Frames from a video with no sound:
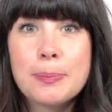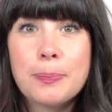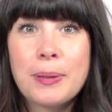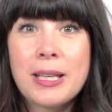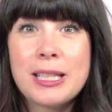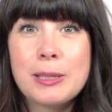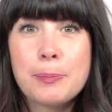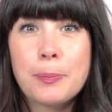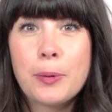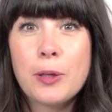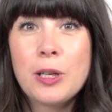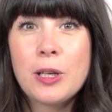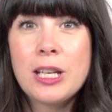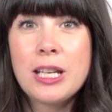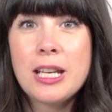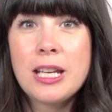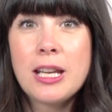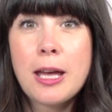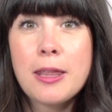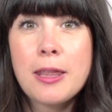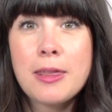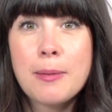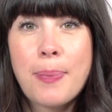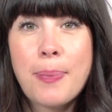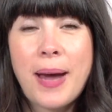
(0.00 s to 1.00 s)
plus put it
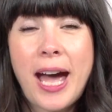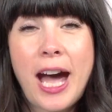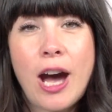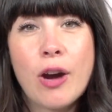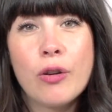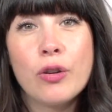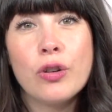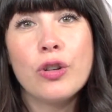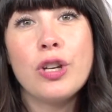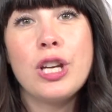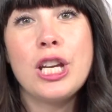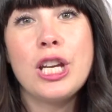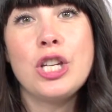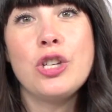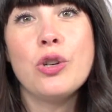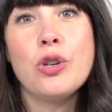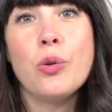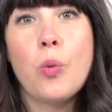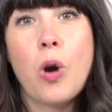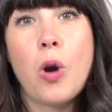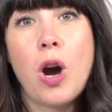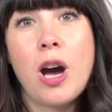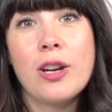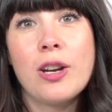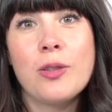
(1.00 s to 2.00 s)
at the powder in your
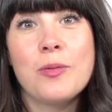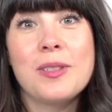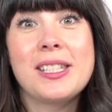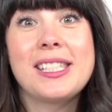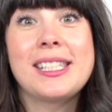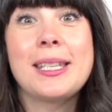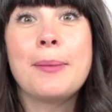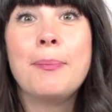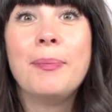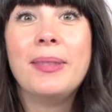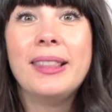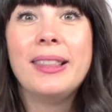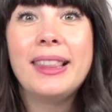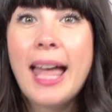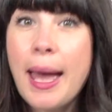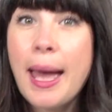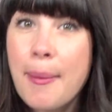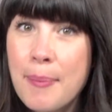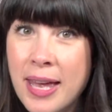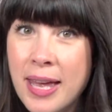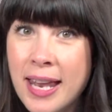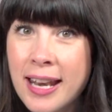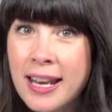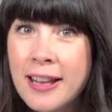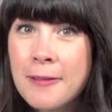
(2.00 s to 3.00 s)
water with some
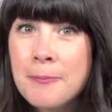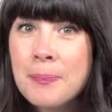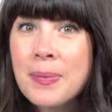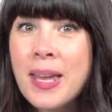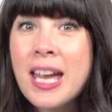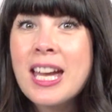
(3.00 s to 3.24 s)
lemon,